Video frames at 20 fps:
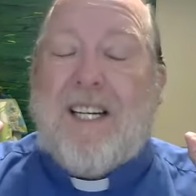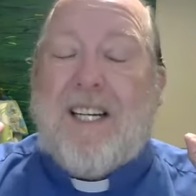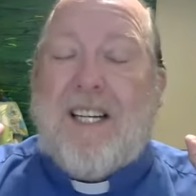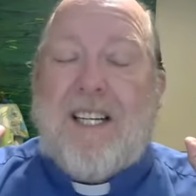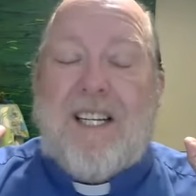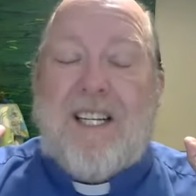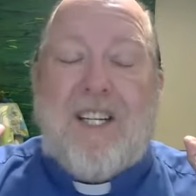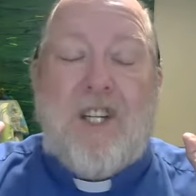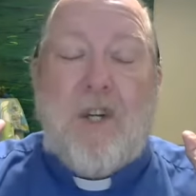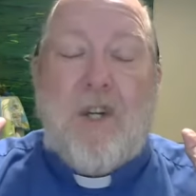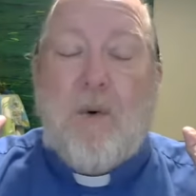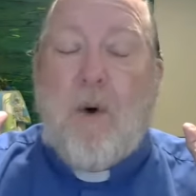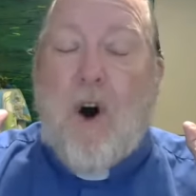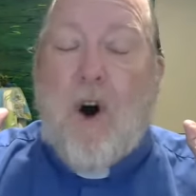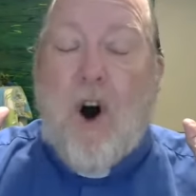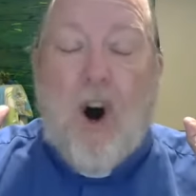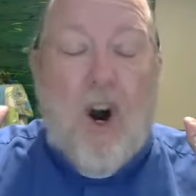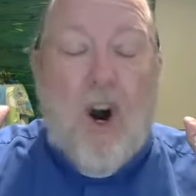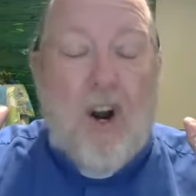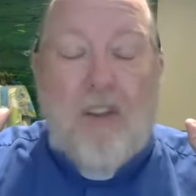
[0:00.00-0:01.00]
you
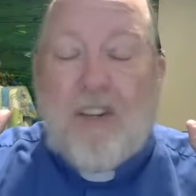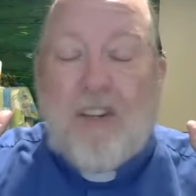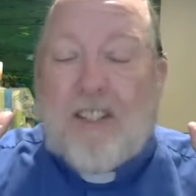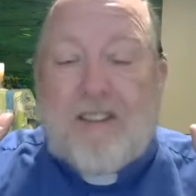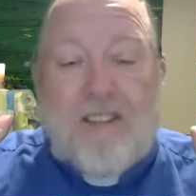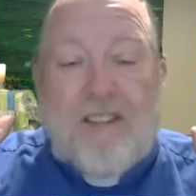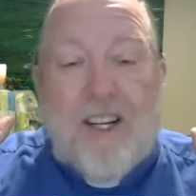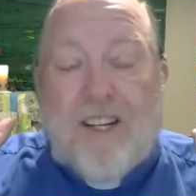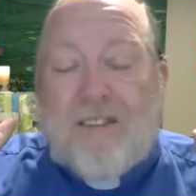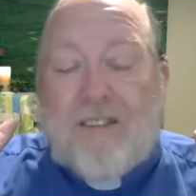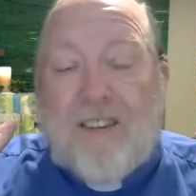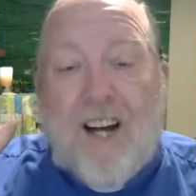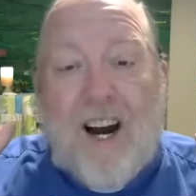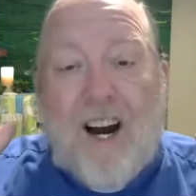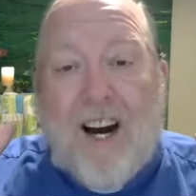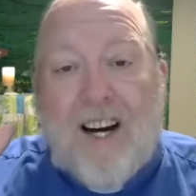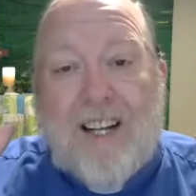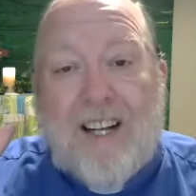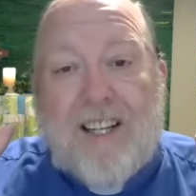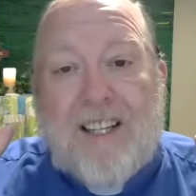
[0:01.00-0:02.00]
are the Son of God?